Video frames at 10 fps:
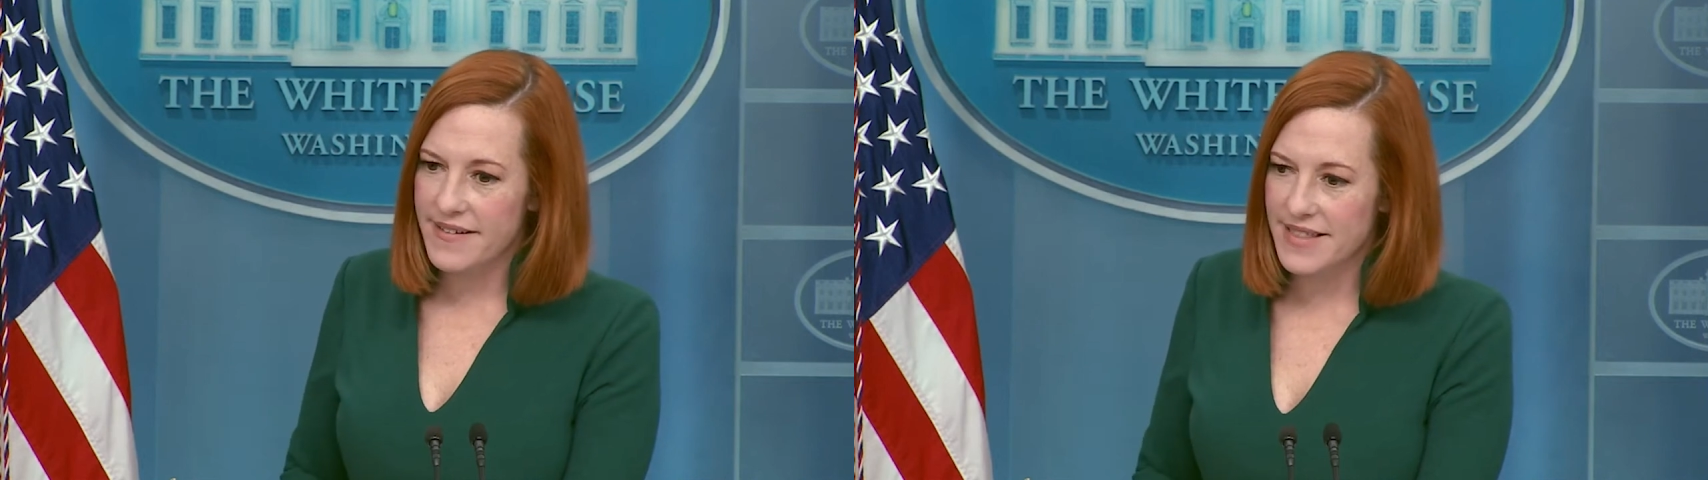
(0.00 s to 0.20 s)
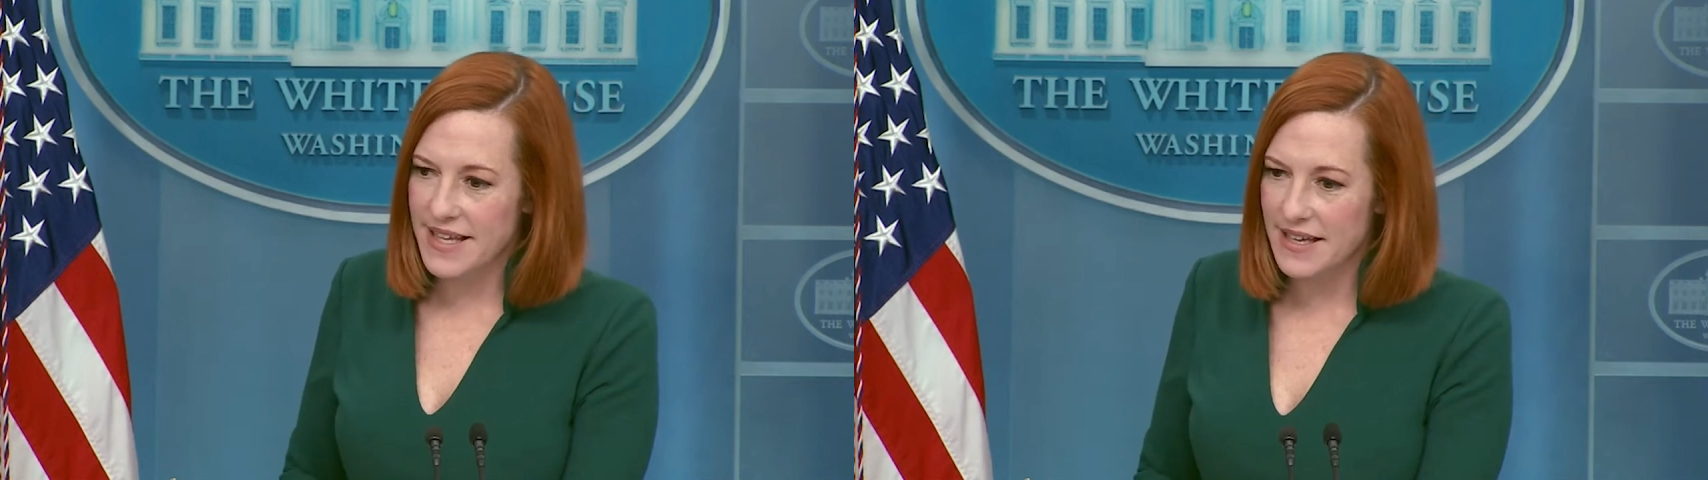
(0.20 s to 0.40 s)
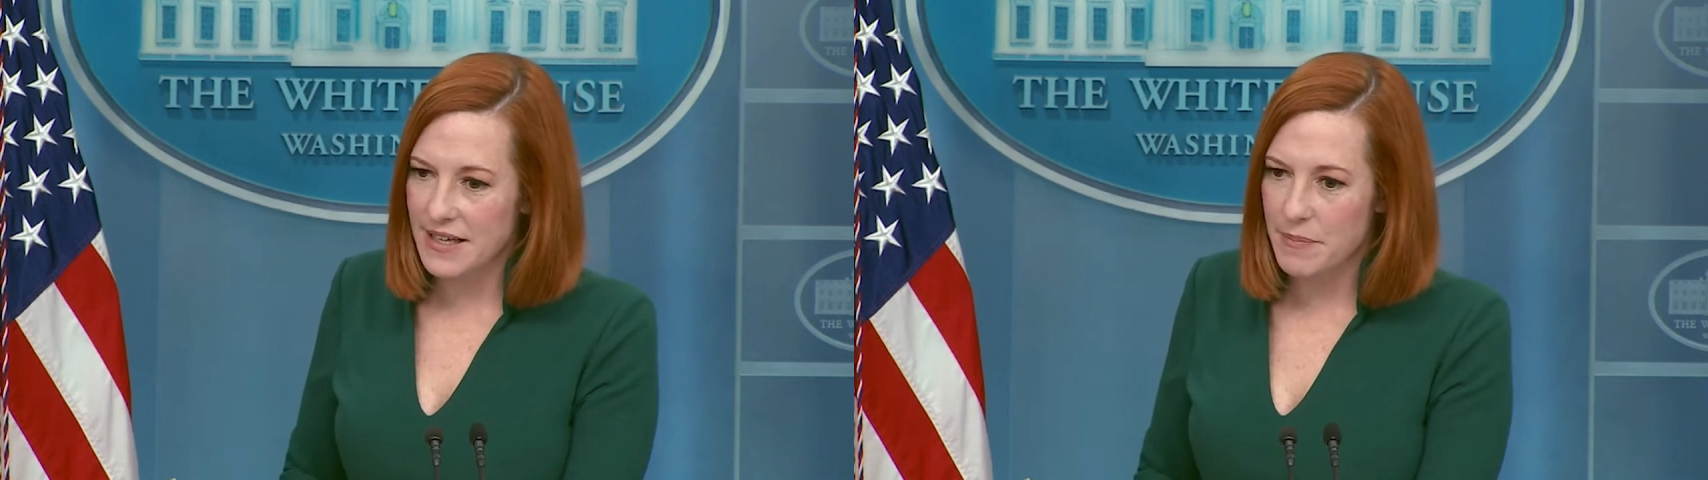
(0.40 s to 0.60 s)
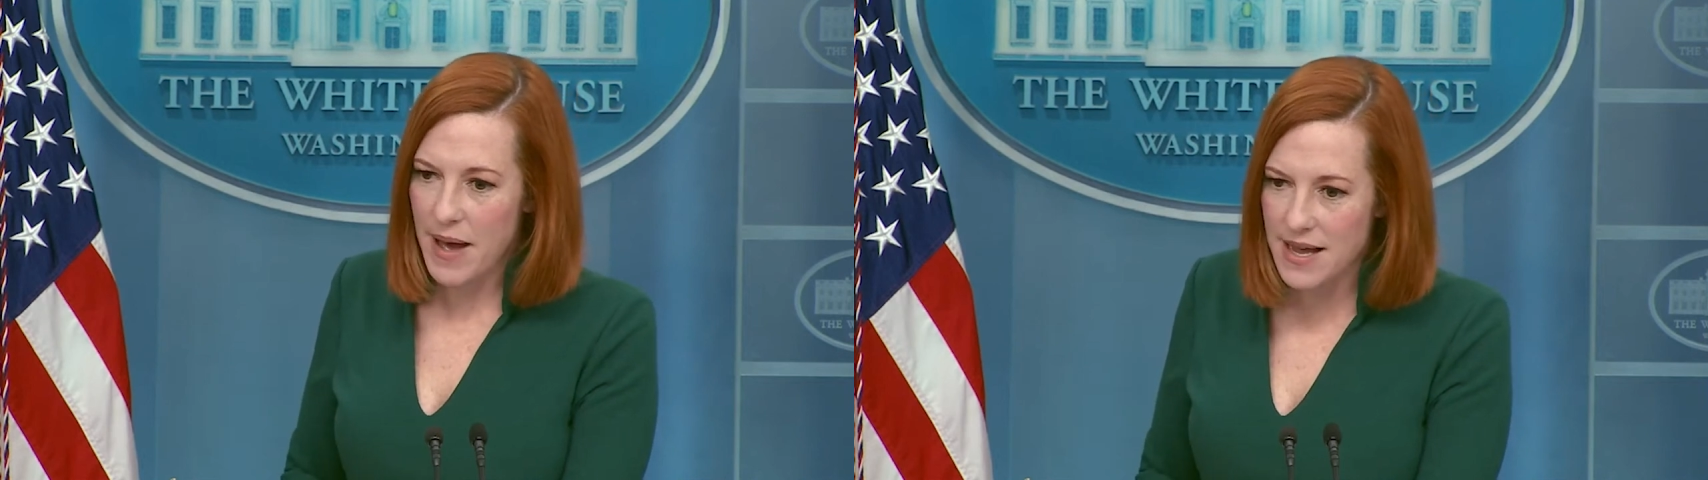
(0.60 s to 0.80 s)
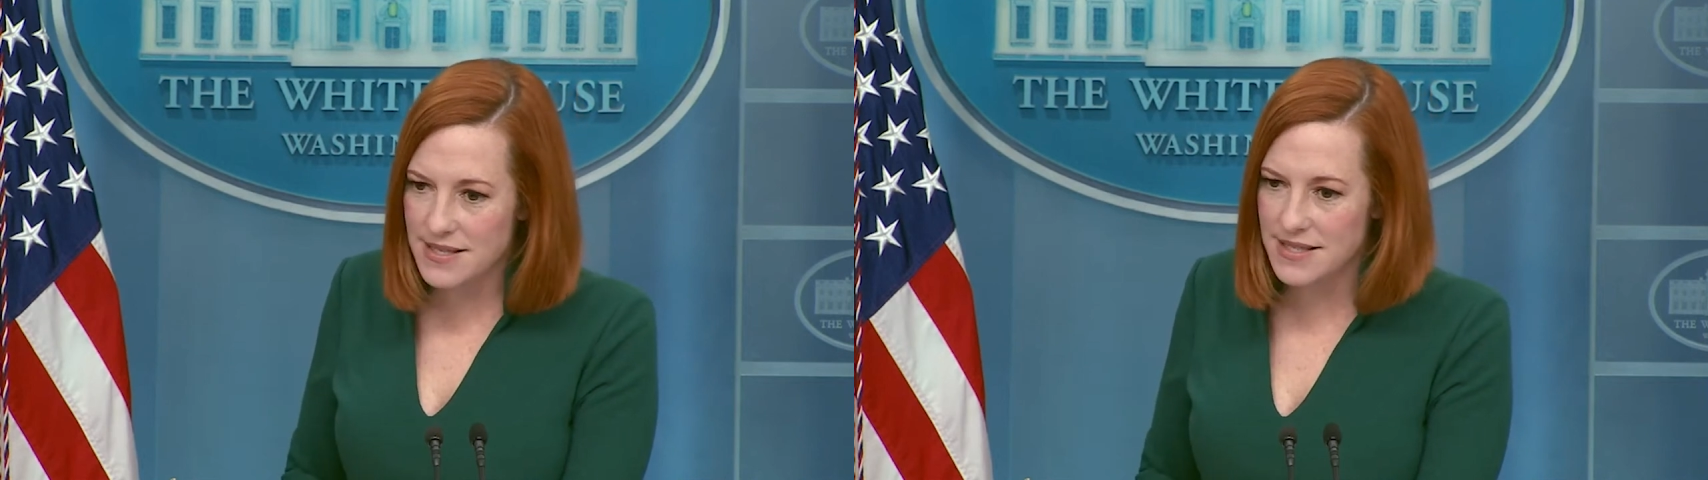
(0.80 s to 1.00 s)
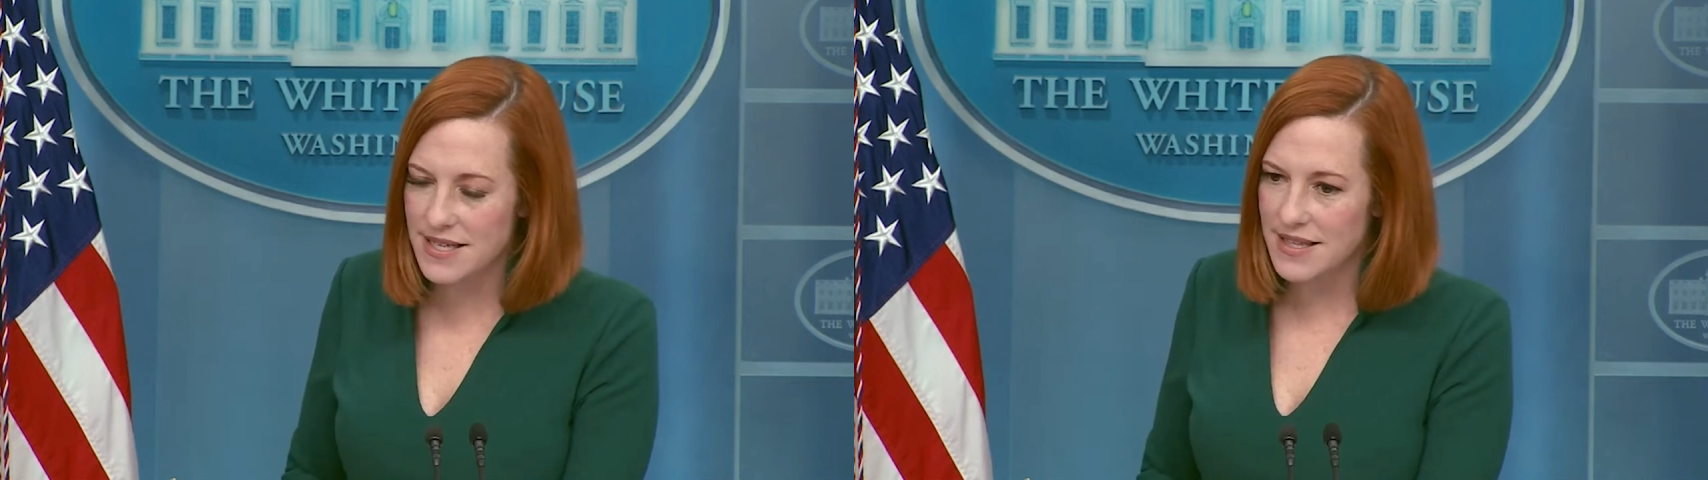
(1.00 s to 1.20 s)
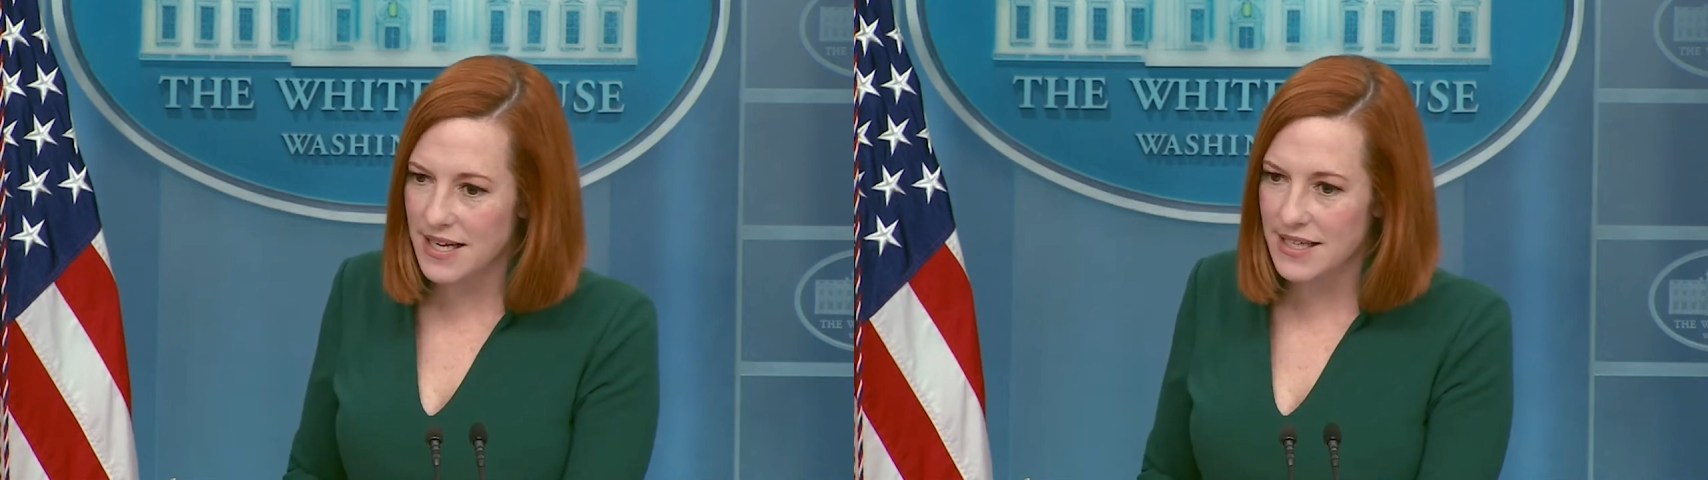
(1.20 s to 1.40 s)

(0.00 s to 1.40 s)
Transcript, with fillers: the capacity they